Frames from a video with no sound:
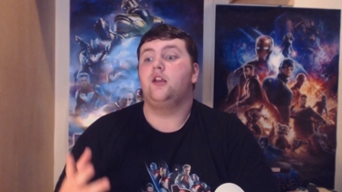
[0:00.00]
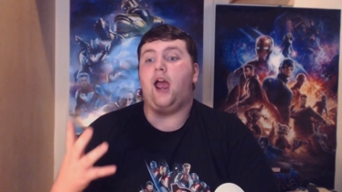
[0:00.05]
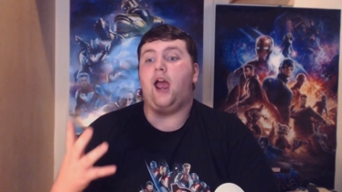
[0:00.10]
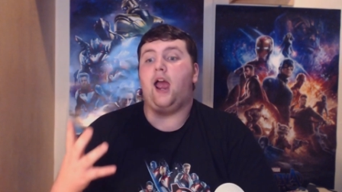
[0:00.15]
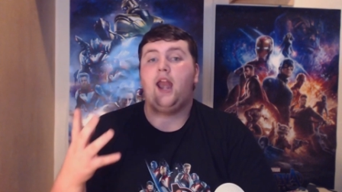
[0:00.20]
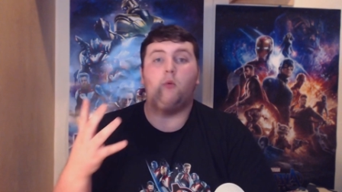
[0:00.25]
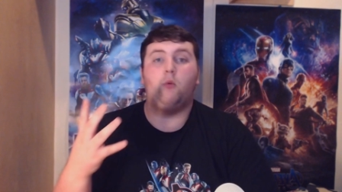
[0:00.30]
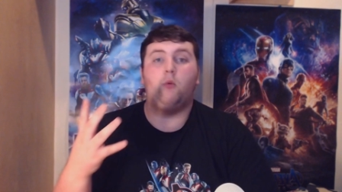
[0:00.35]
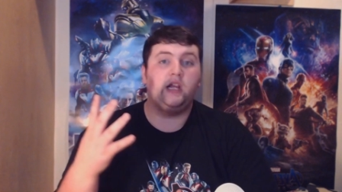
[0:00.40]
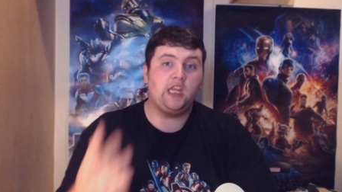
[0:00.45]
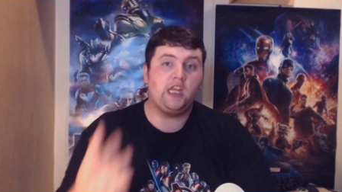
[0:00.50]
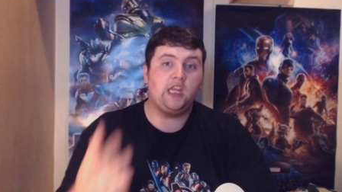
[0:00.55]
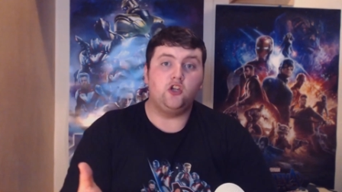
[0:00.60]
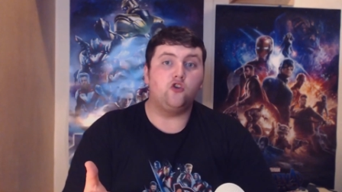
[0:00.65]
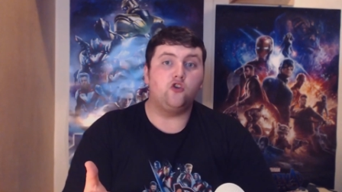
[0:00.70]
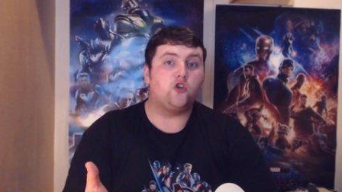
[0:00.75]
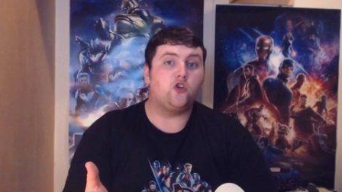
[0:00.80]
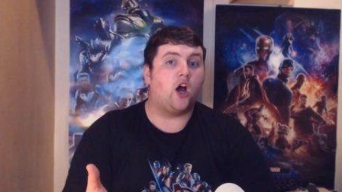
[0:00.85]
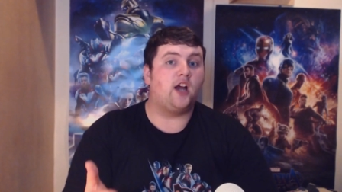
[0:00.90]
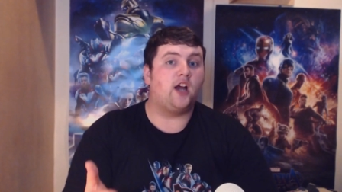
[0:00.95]
and I want to get
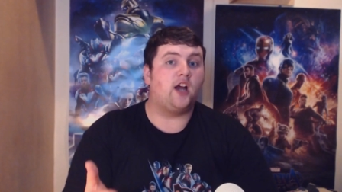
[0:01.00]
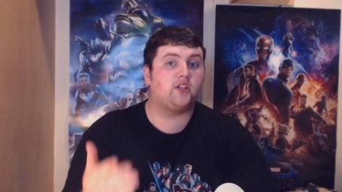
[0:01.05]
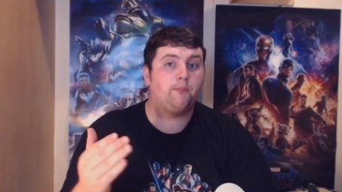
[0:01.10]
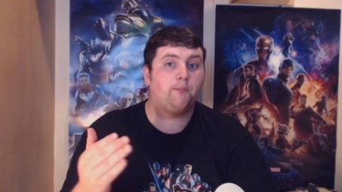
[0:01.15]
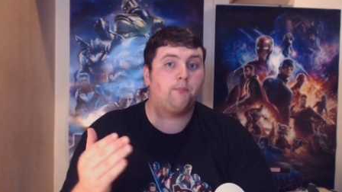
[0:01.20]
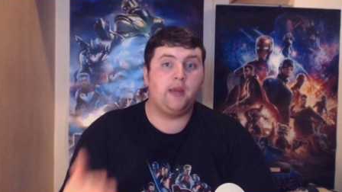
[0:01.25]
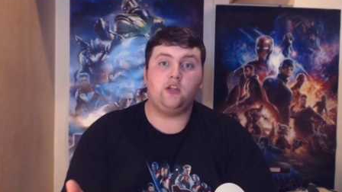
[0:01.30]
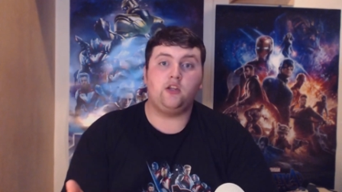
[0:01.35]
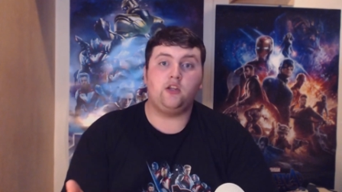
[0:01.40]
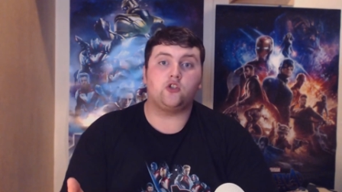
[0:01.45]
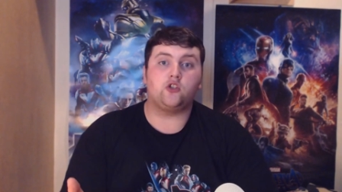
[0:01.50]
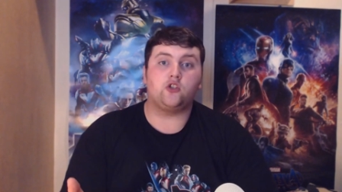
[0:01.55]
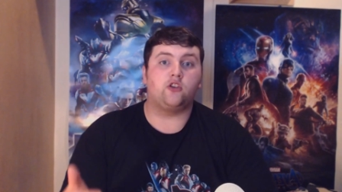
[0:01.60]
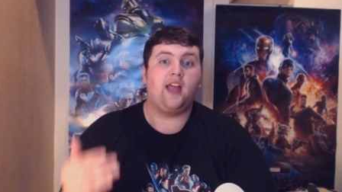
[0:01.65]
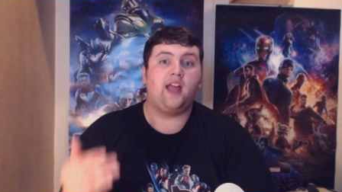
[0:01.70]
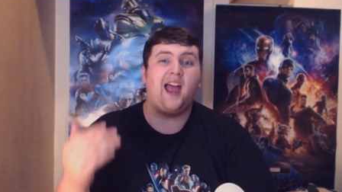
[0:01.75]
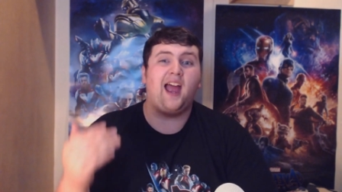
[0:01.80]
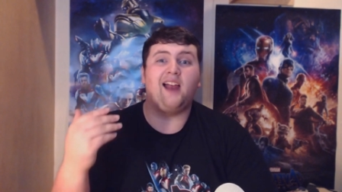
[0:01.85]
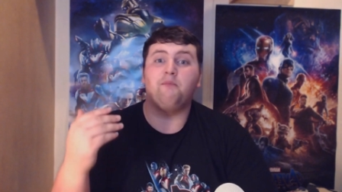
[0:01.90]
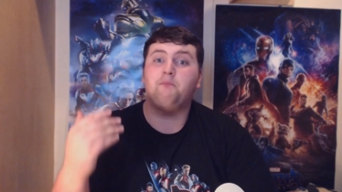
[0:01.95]
you guys opinions on
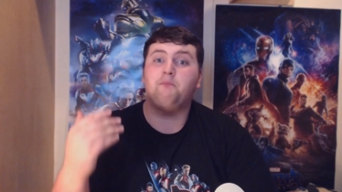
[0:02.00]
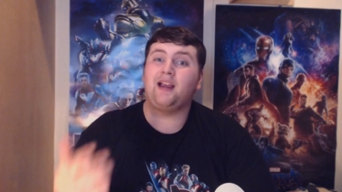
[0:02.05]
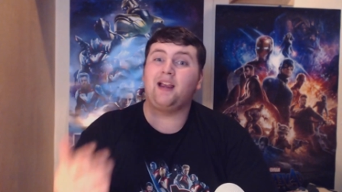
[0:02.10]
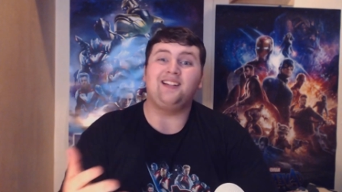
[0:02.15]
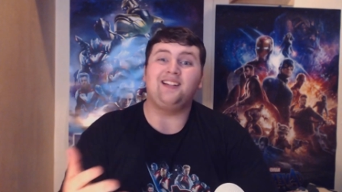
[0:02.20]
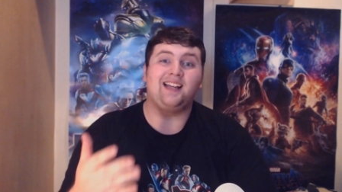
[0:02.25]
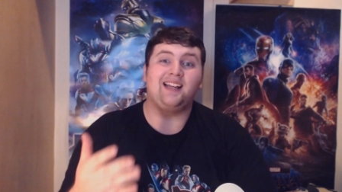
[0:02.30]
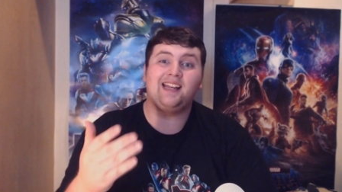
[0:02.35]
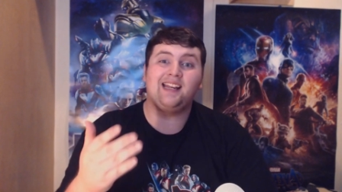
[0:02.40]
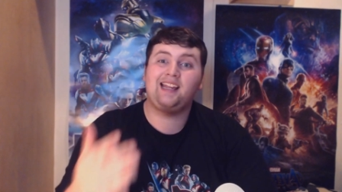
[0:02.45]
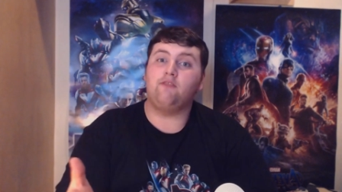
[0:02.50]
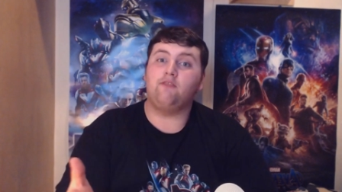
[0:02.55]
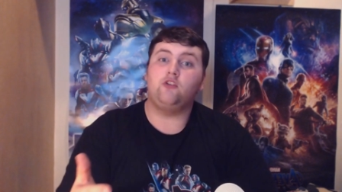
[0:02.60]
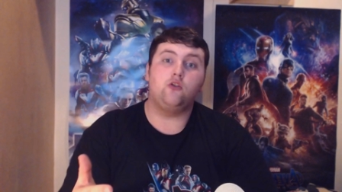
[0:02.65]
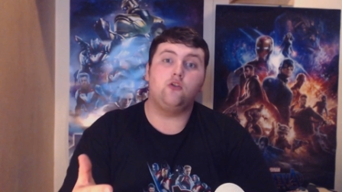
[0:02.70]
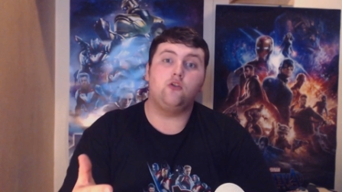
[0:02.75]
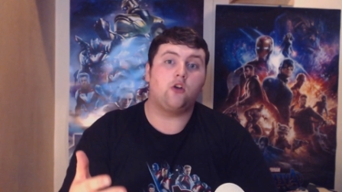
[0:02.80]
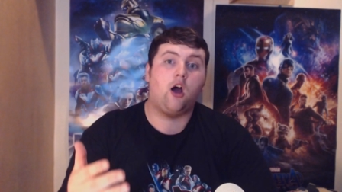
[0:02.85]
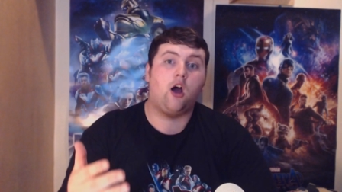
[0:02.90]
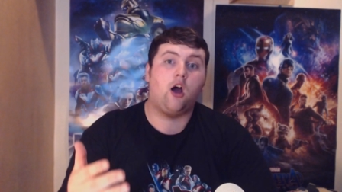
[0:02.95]
that, and basically give
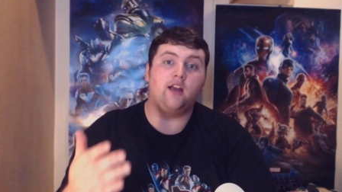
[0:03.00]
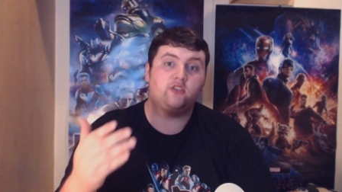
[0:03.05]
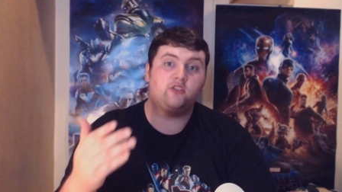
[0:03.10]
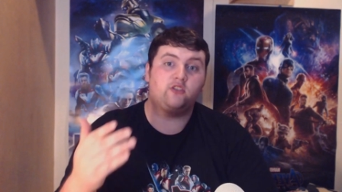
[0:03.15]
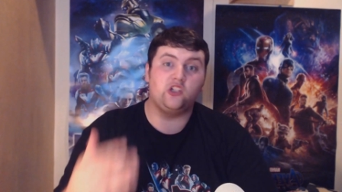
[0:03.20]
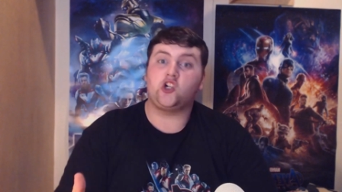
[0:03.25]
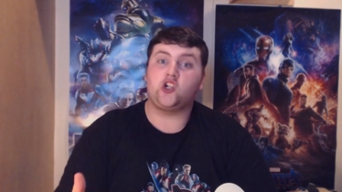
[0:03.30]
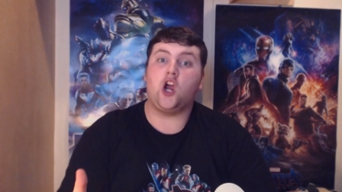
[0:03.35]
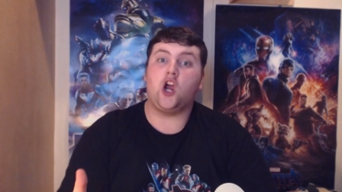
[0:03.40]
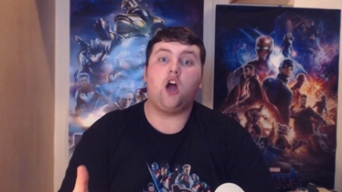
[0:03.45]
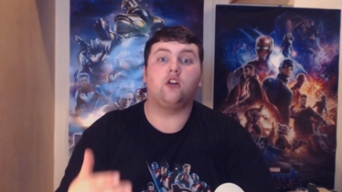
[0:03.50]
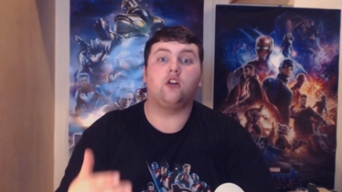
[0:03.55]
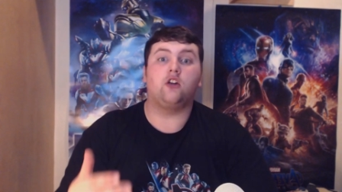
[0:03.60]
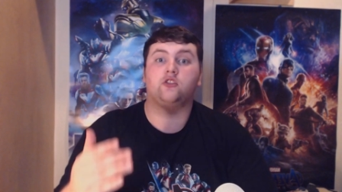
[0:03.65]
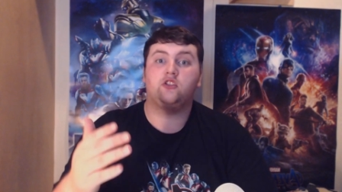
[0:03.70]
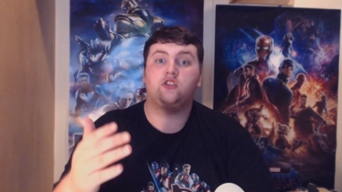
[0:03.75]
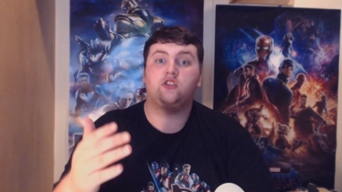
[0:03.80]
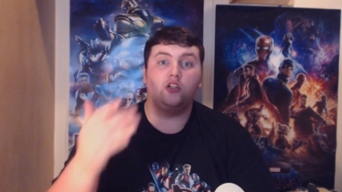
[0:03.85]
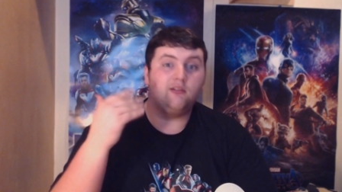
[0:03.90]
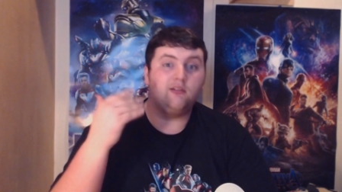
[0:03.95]
you guys the
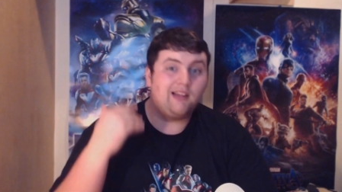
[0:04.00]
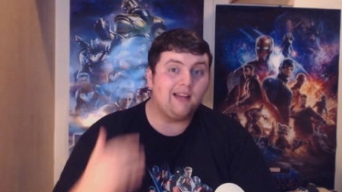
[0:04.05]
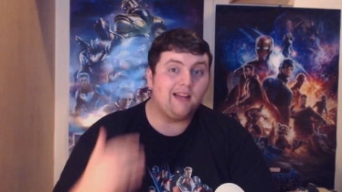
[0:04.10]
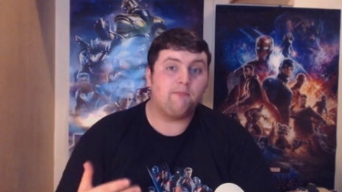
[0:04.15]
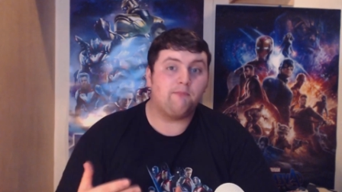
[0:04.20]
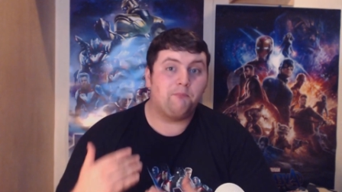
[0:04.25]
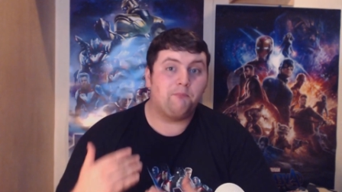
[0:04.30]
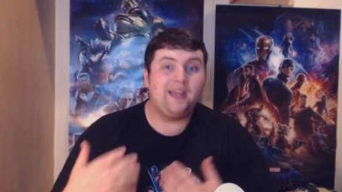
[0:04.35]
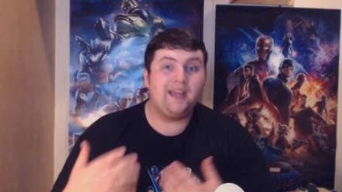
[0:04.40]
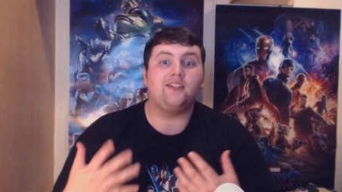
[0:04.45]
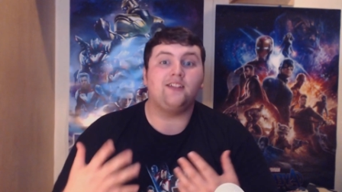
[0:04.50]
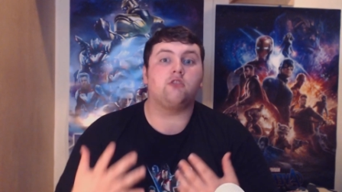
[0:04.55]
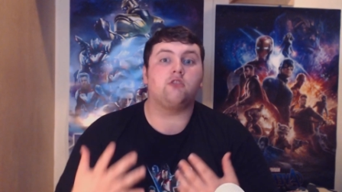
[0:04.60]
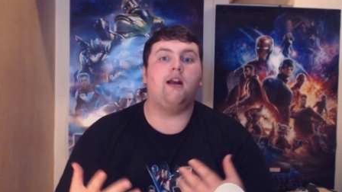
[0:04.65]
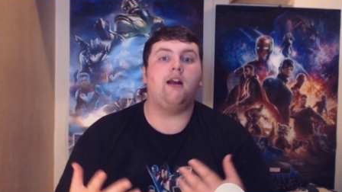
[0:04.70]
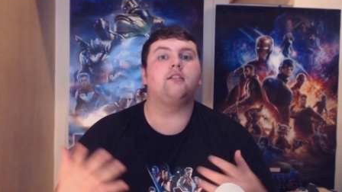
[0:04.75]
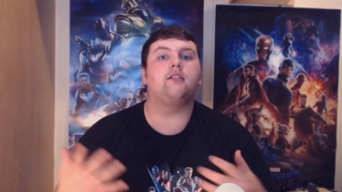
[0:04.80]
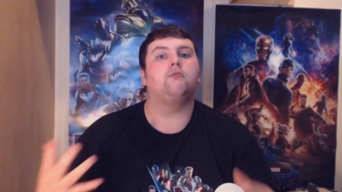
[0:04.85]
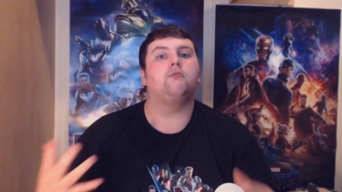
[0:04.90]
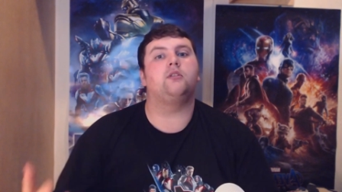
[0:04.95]
chance to be
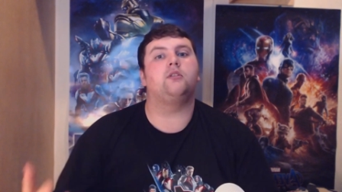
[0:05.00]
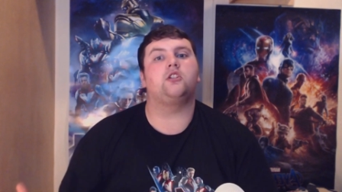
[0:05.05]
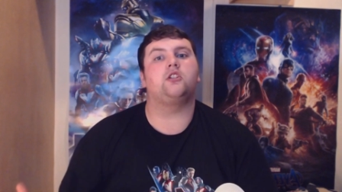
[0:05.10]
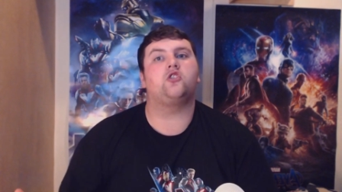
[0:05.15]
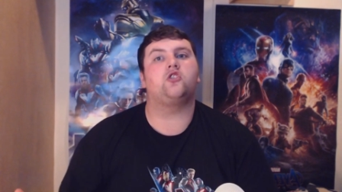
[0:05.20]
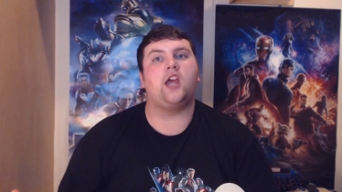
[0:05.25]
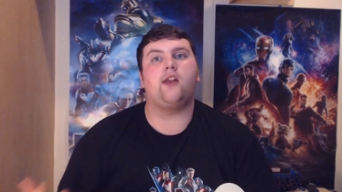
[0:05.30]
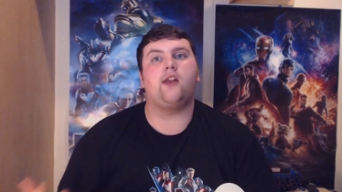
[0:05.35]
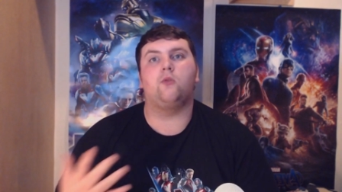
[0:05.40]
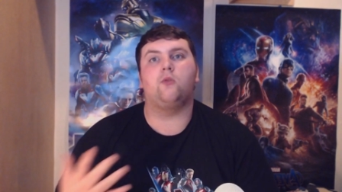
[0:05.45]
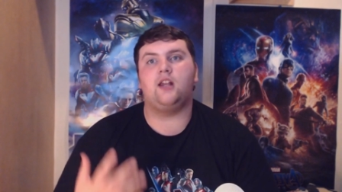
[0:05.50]
interactive with the channel.